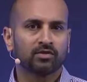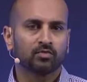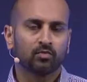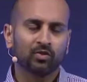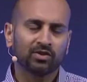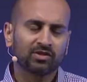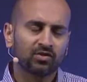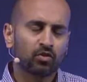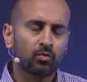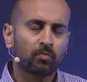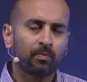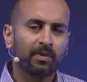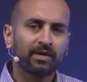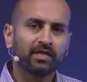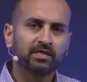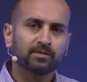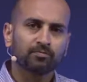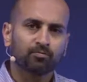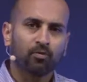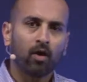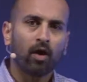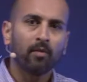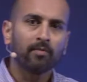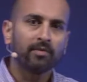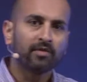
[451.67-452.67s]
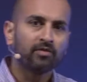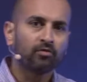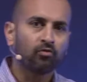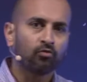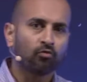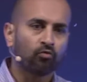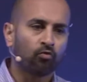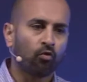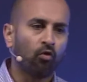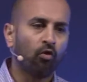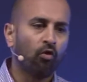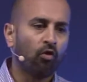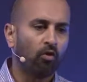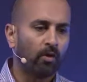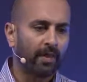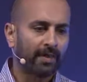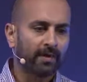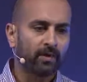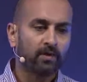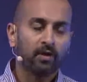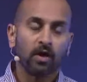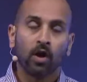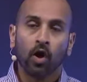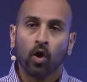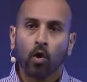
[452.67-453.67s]
what their biggest problem in their role,
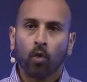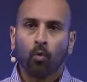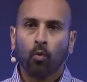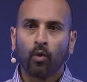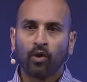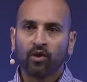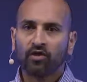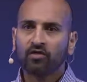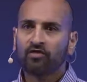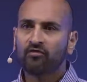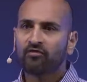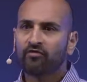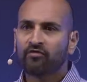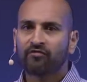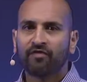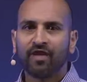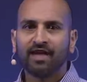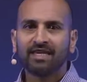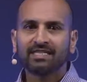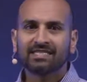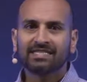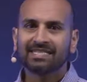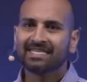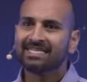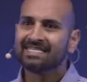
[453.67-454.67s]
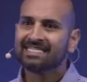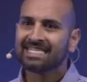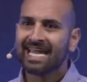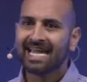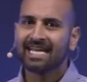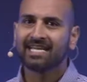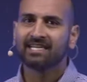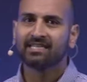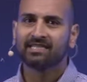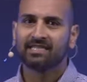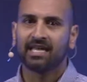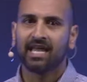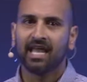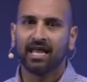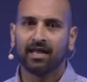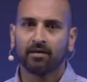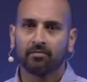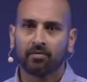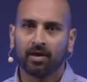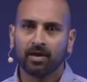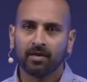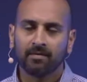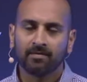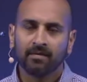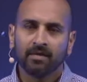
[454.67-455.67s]
like what are they facing day to day,
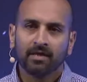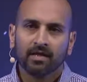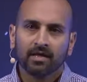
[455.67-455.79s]
right?